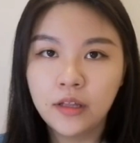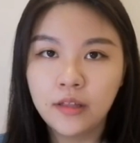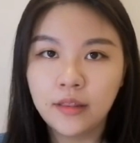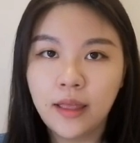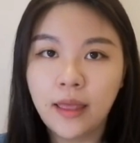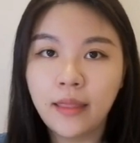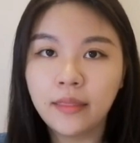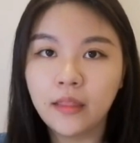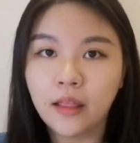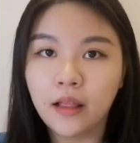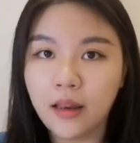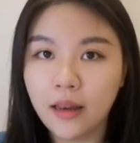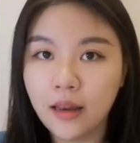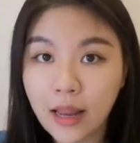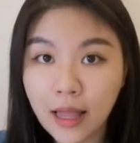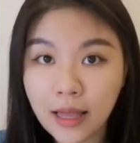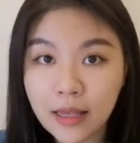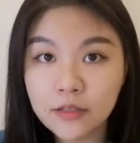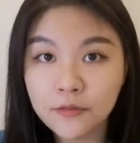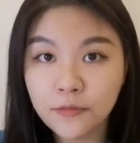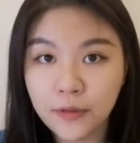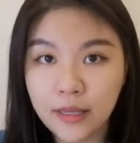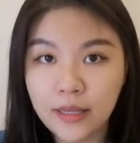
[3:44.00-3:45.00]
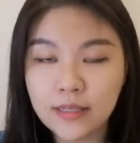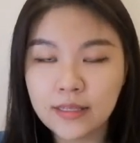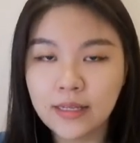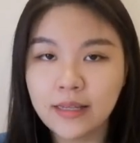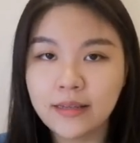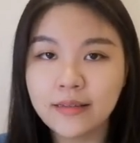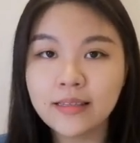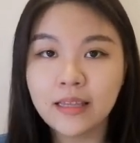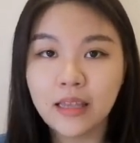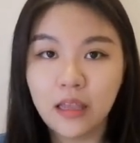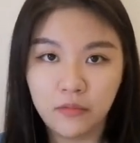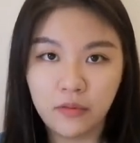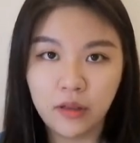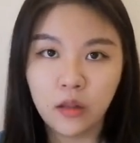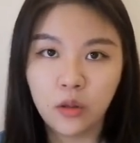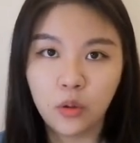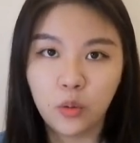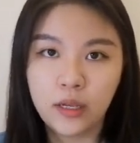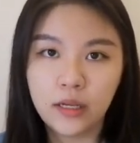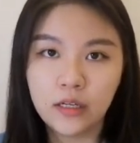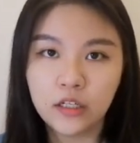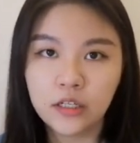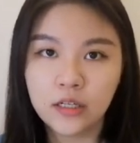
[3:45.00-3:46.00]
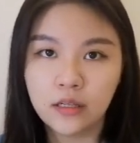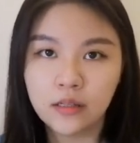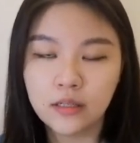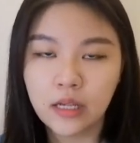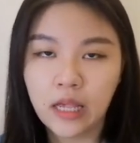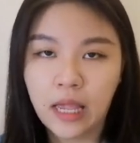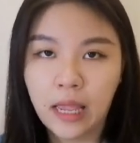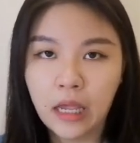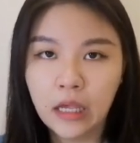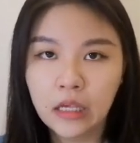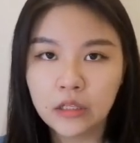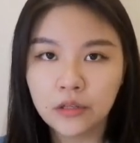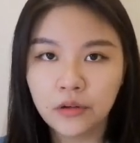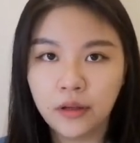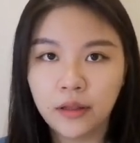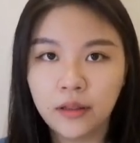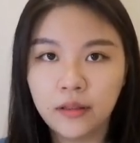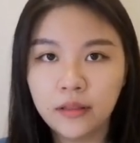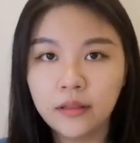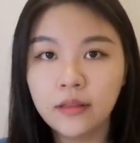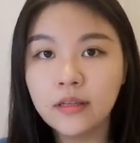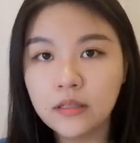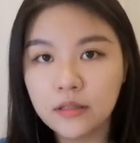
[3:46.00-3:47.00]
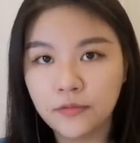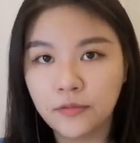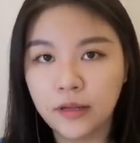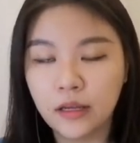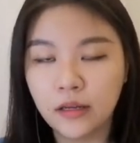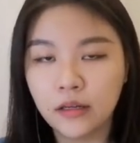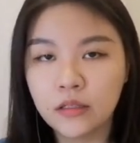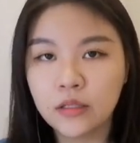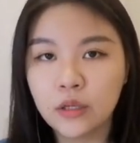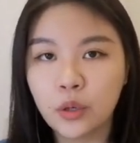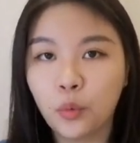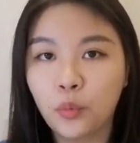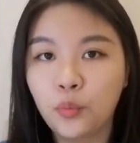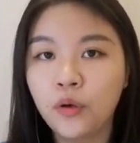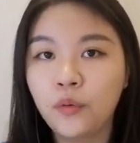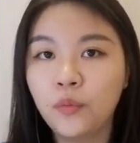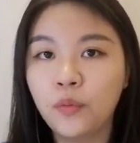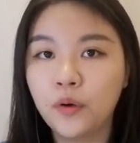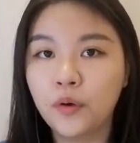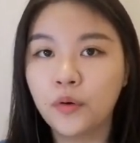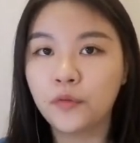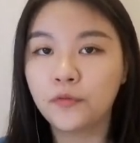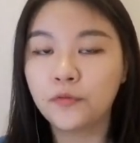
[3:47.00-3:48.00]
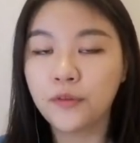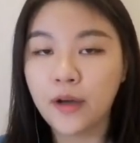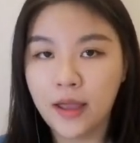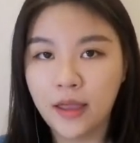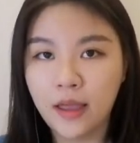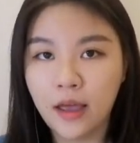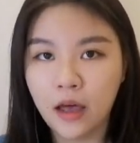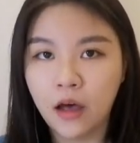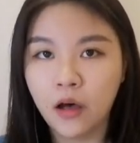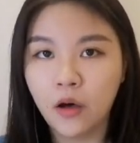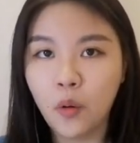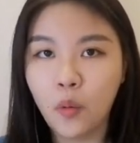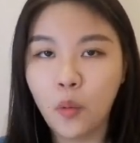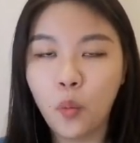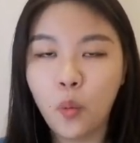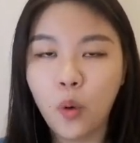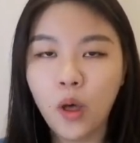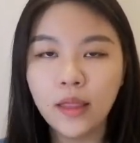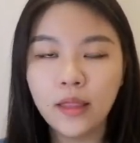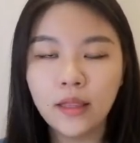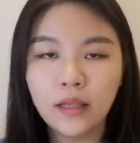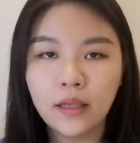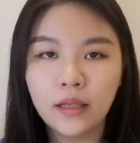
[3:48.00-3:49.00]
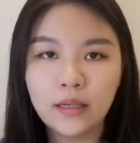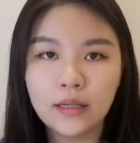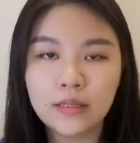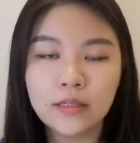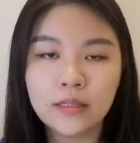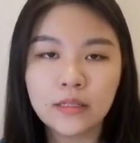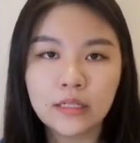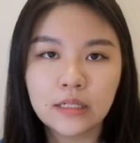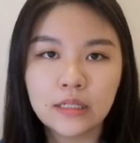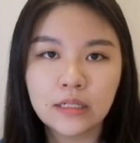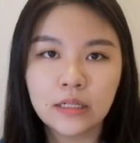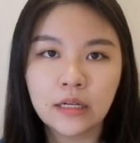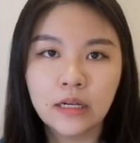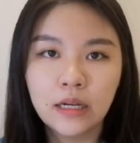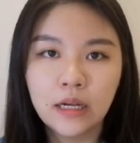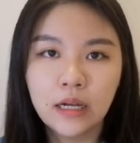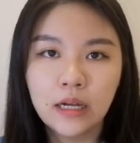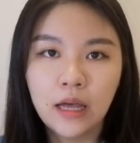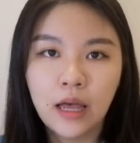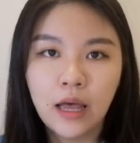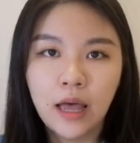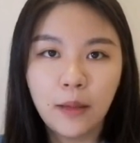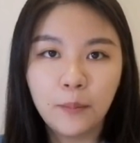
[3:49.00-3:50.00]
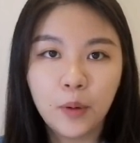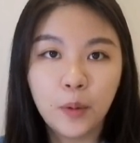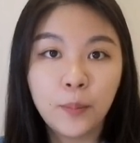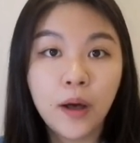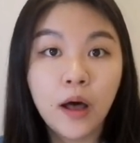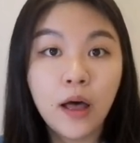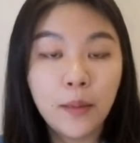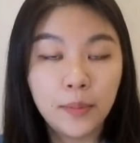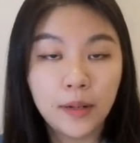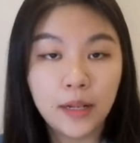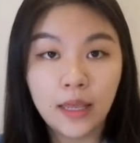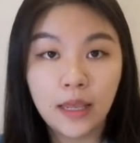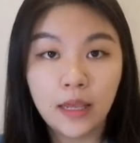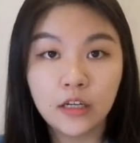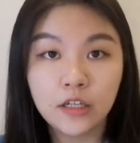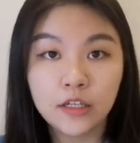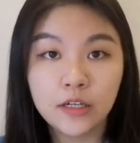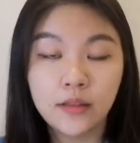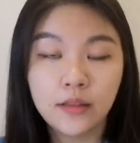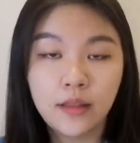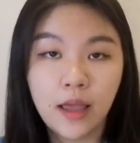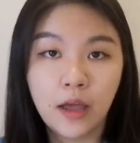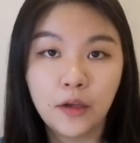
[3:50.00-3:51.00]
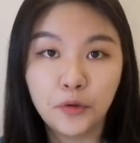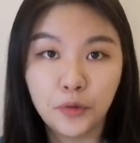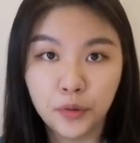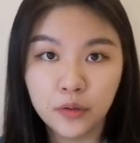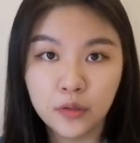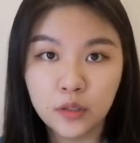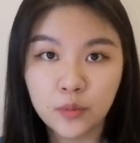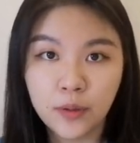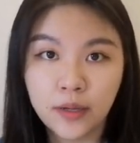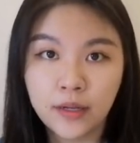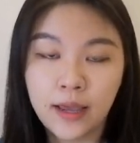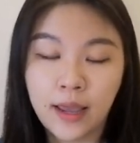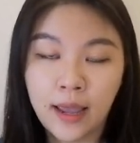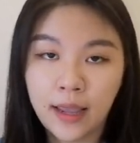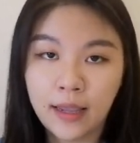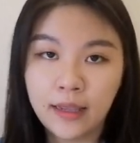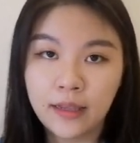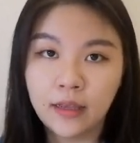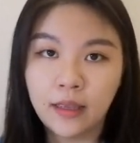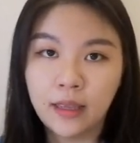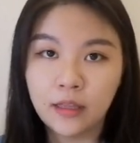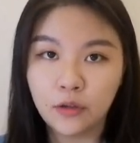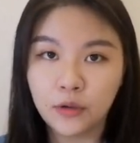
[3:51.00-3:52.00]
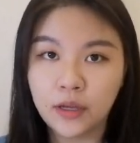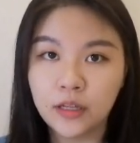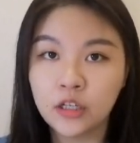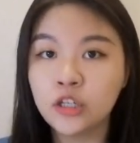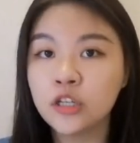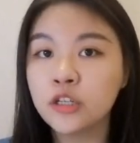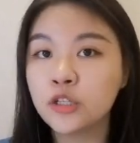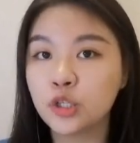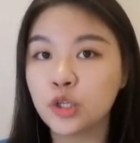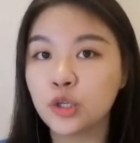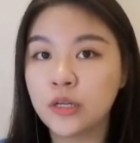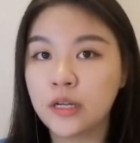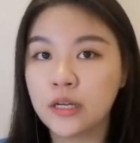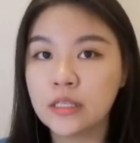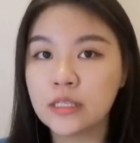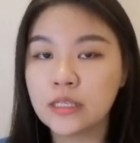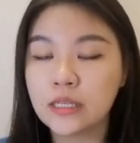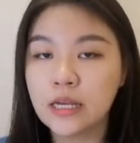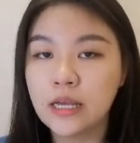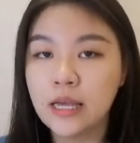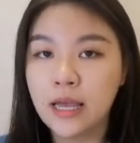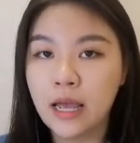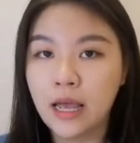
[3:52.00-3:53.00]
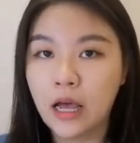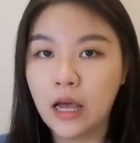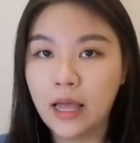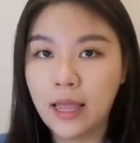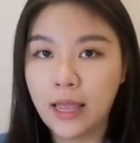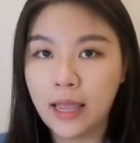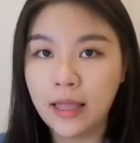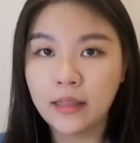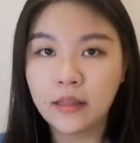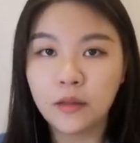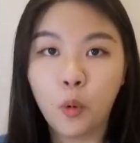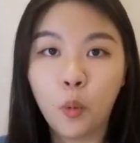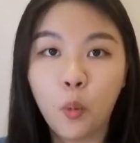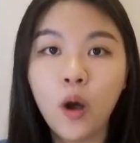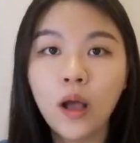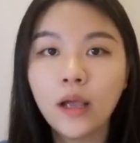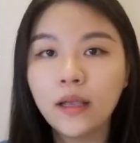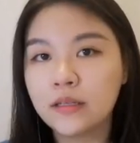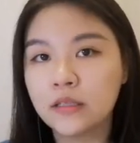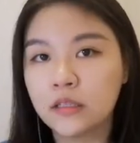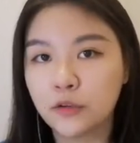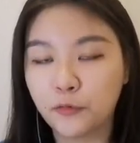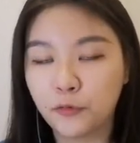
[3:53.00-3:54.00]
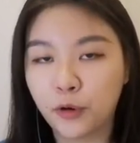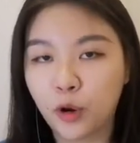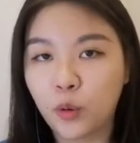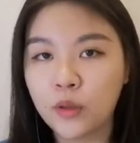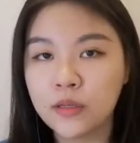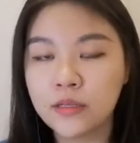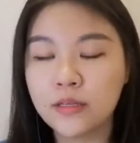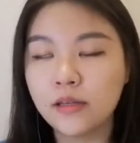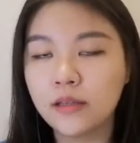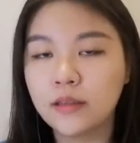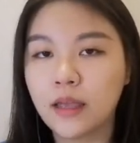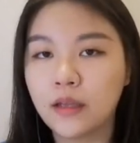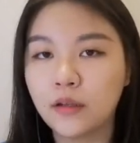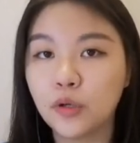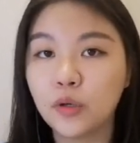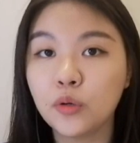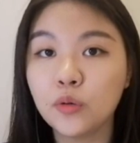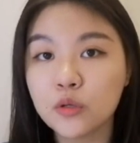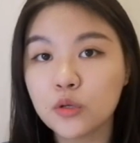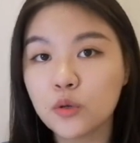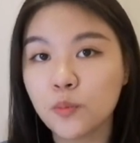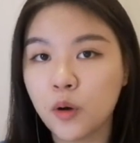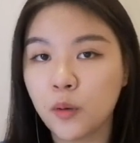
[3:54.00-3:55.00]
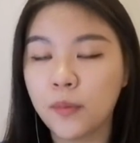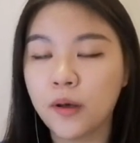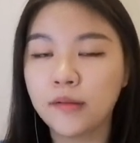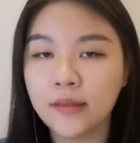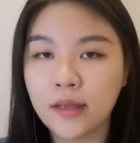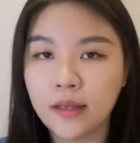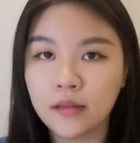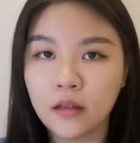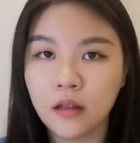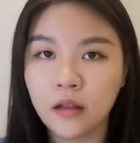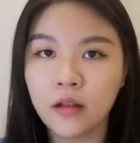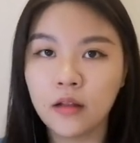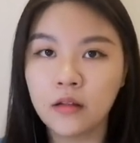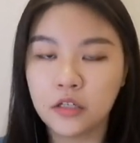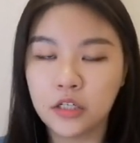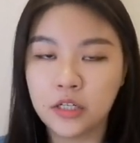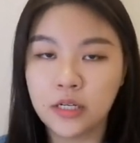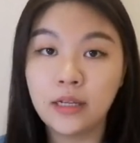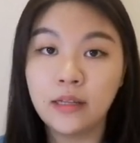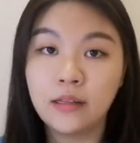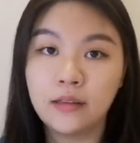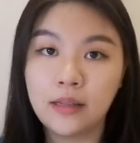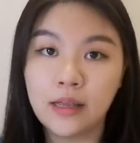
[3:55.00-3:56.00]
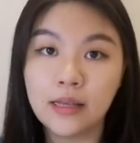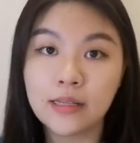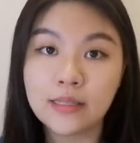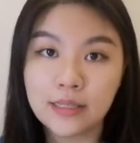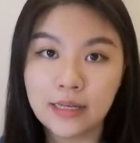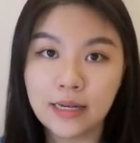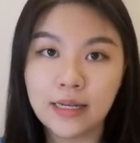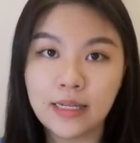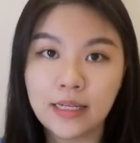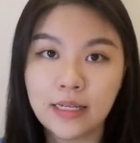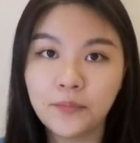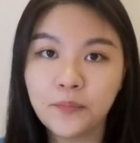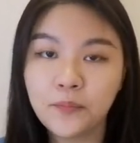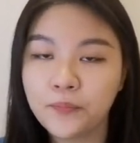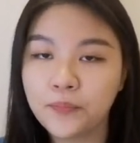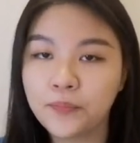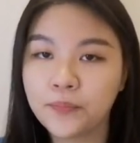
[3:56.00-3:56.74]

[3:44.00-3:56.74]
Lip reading: Then the last phase is evaluations. So in this phase, we will find out what is the mobile application that are used by the higher education students and what is the frequency they use mobile technology in their study.